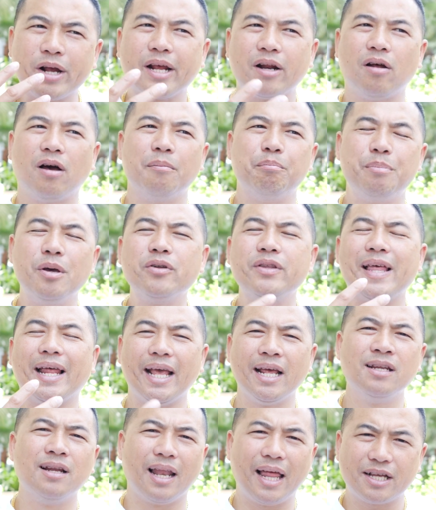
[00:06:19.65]
on building that
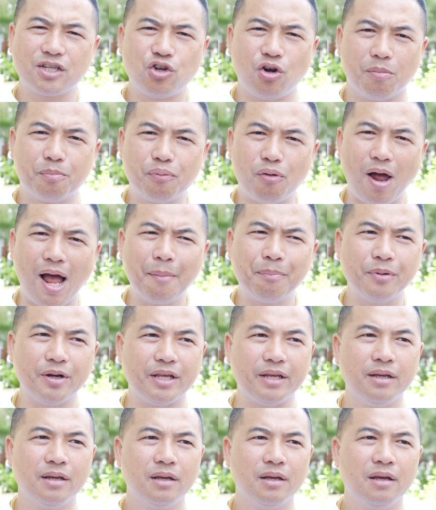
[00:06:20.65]
intellectual
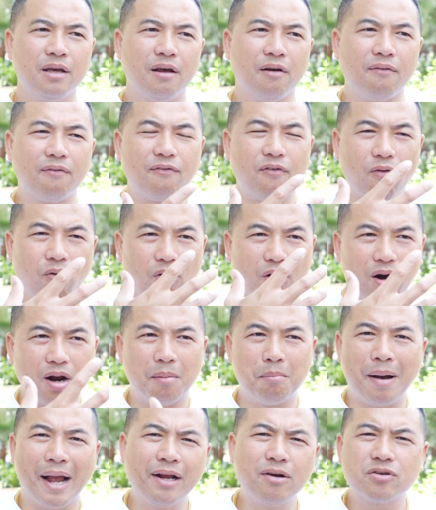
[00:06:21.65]
property for
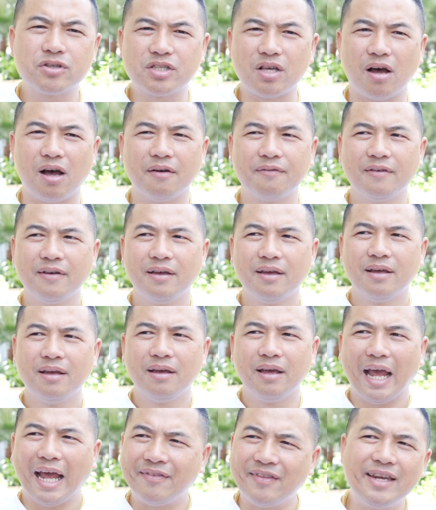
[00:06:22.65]
Microsoft,
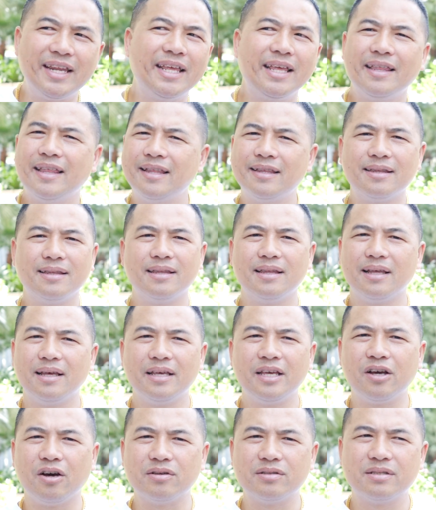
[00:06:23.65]
and then
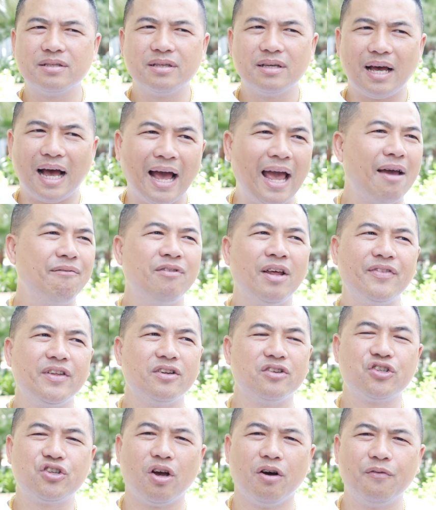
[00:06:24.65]
he goes, I have nothing
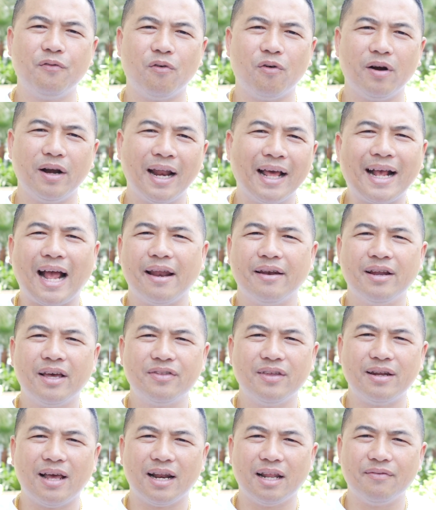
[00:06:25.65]
to show for it, and I got
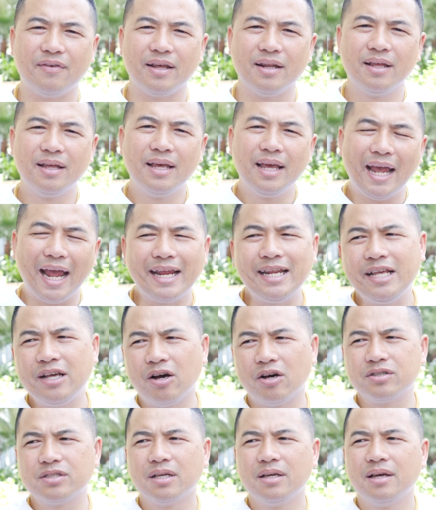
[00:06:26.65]
nothing out of it. And he
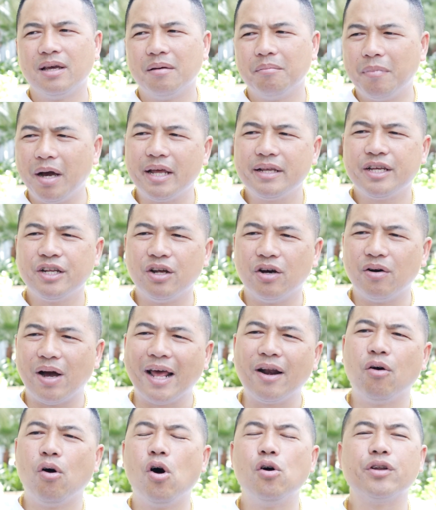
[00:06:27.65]
goes, but
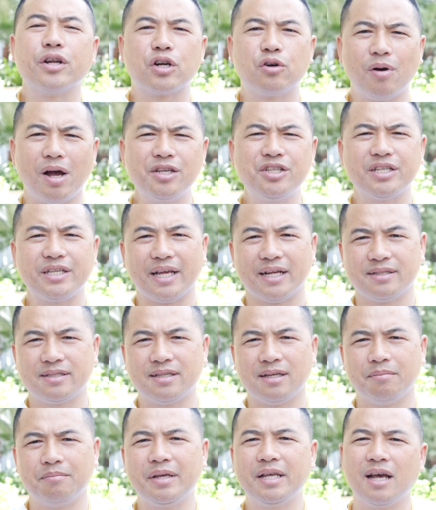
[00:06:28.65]
I don't hold a grudge against
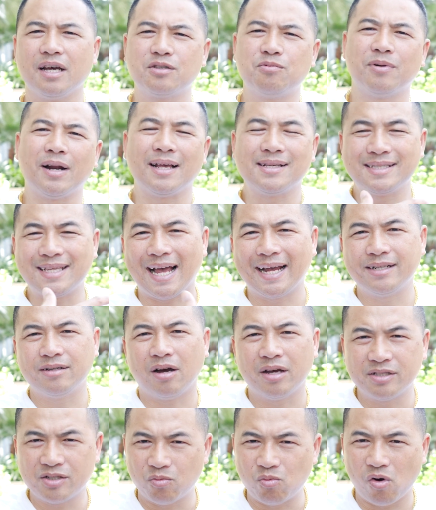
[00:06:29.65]
them, because when I signed
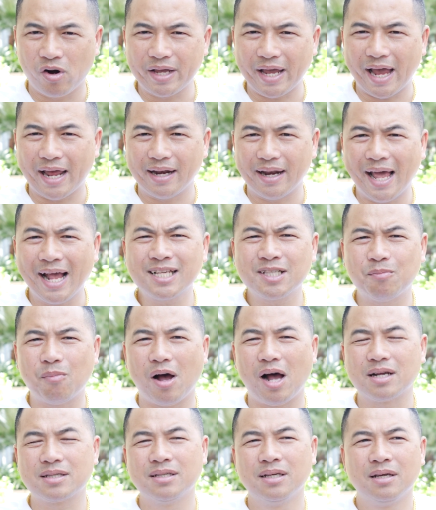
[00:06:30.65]
on to work at
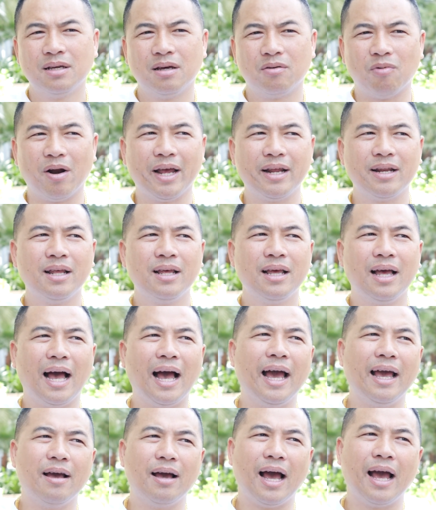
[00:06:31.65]
Xbox, right,
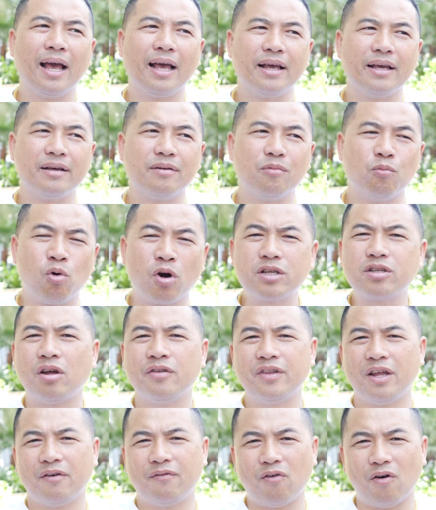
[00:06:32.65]
I worked
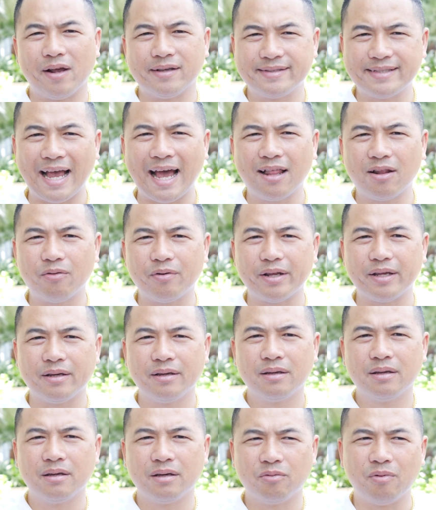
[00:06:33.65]
on there for a salary,
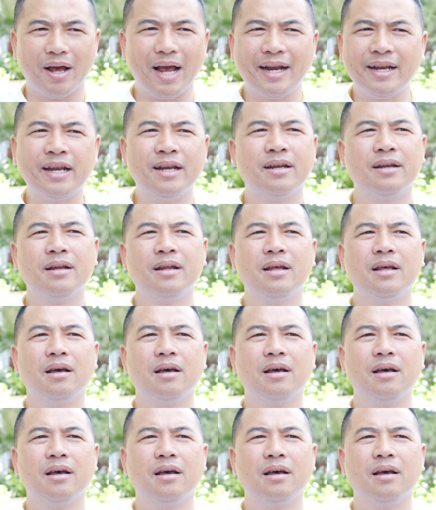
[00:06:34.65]
right? I didn't,